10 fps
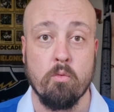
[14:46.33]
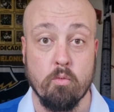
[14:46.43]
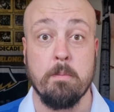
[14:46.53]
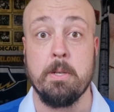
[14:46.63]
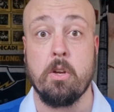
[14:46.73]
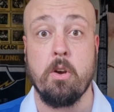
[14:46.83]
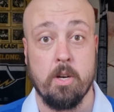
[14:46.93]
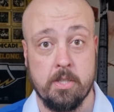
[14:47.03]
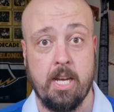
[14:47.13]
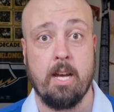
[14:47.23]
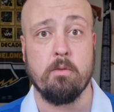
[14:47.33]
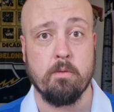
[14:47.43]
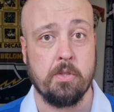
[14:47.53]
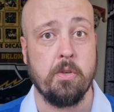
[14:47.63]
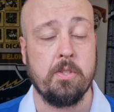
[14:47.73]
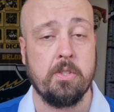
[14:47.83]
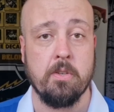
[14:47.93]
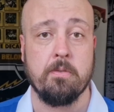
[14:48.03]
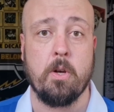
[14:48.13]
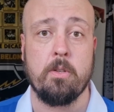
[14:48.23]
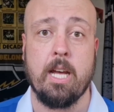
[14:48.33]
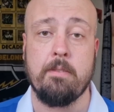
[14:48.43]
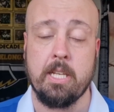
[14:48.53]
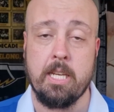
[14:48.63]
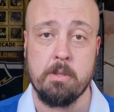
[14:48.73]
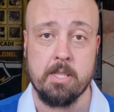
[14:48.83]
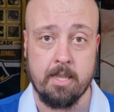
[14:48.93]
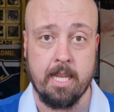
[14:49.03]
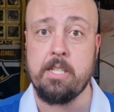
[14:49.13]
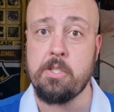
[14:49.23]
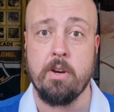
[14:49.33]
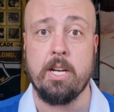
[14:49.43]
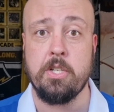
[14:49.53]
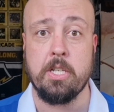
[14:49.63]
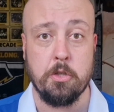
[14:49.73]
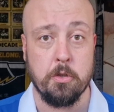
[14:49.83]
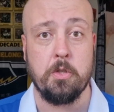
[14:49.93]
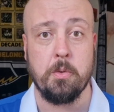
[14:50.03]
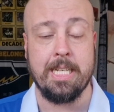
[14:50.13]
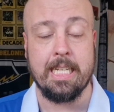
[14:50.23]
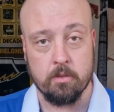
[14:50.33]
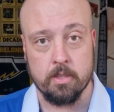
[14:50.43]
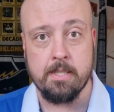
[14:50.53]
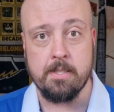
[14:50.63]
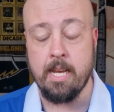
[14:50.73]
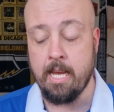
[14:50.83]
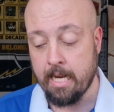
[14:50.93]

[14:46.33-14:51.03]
Ruben Cotter returns to the fold after he was a late scratching due to an illness.